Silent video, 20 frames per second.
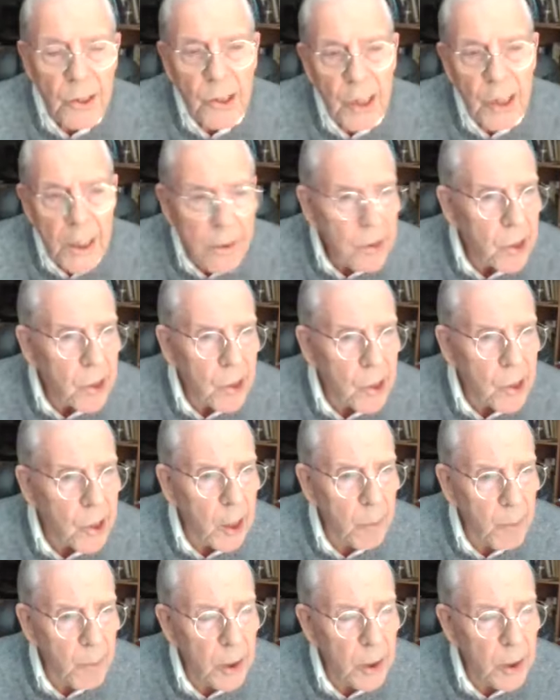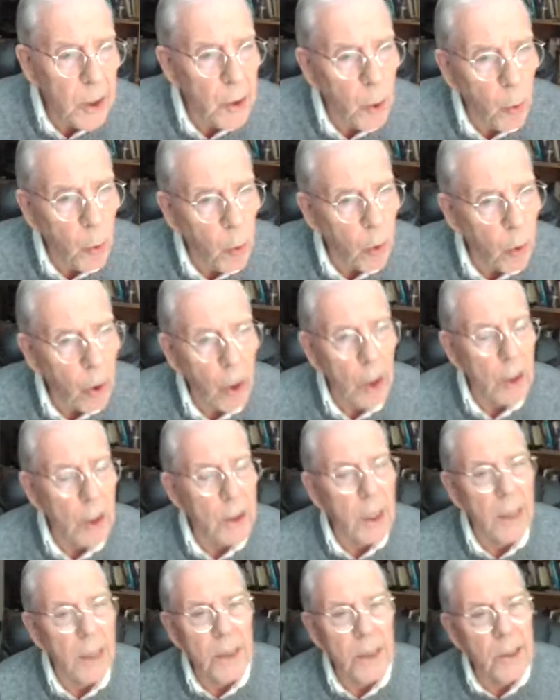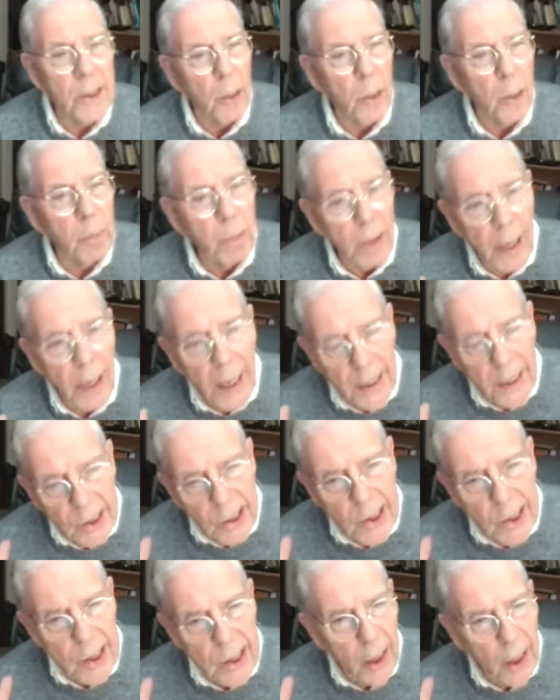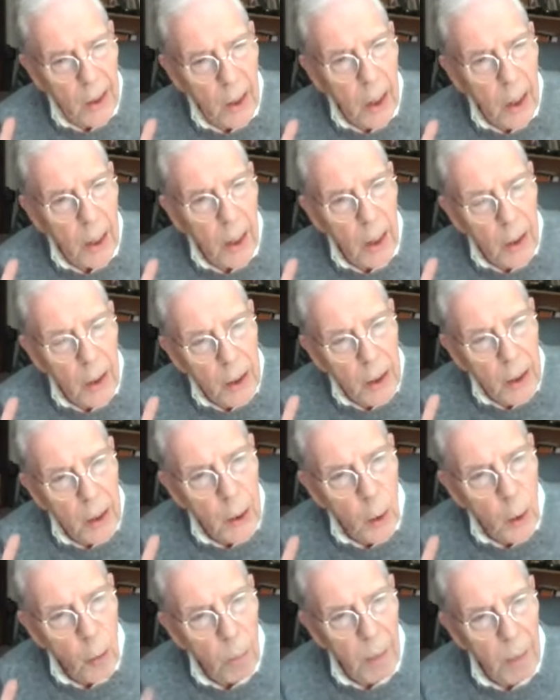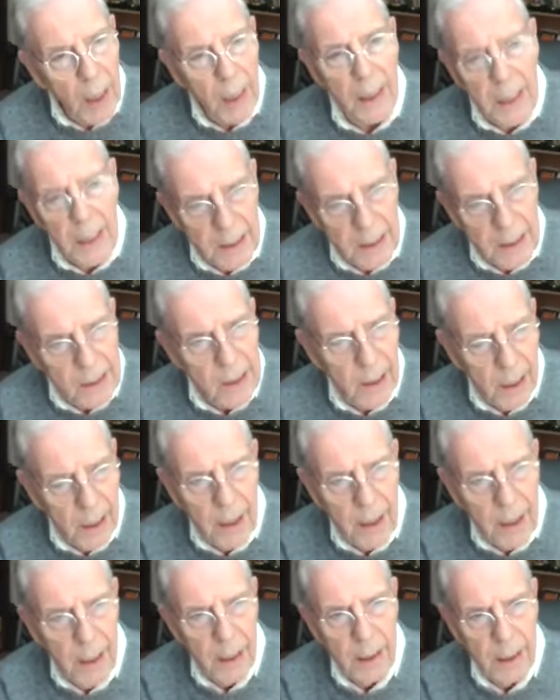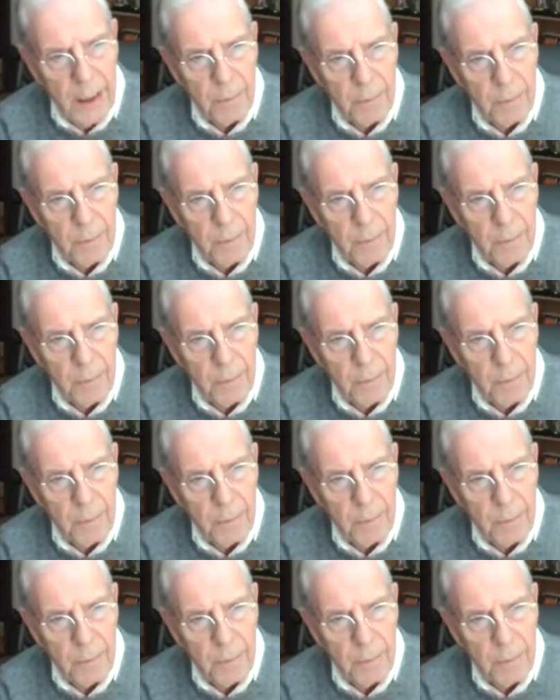Jesus commended the world to bless humanity.